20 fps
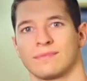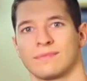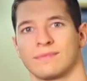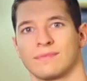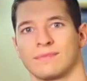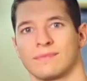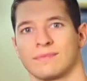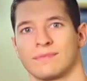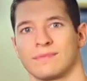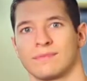
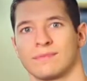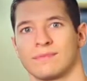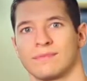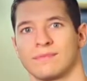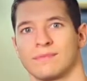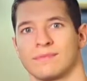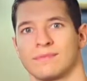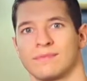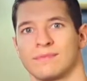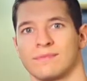
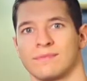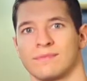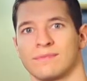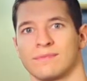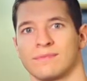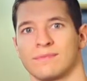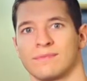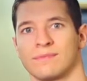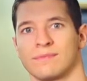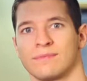
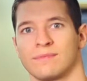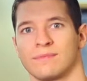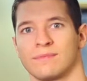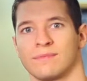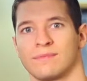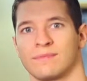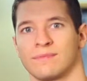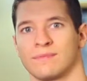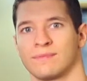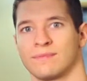
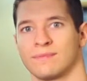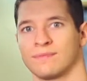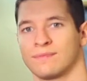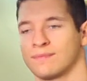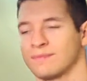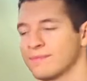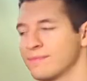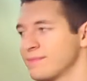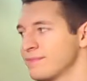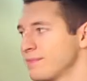
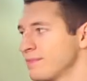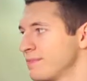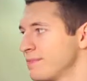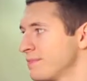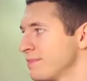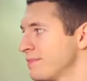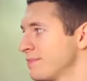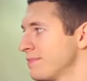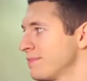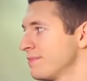
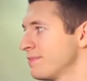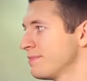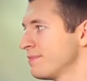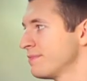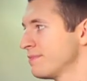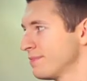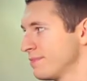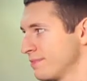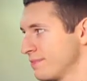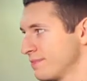
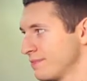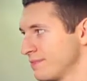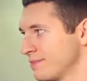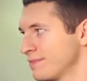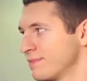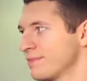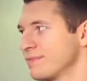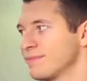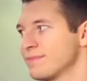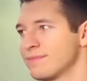
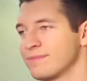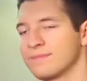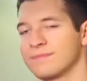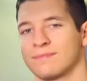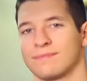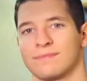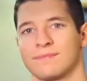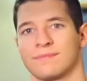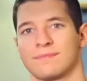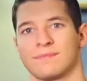
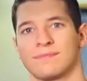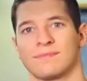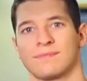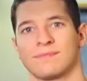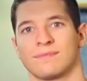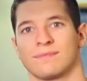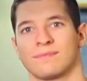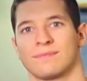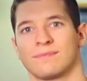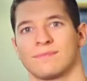
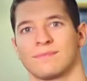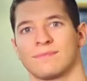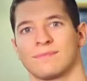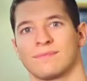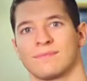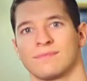No words are spoken by the person on screen.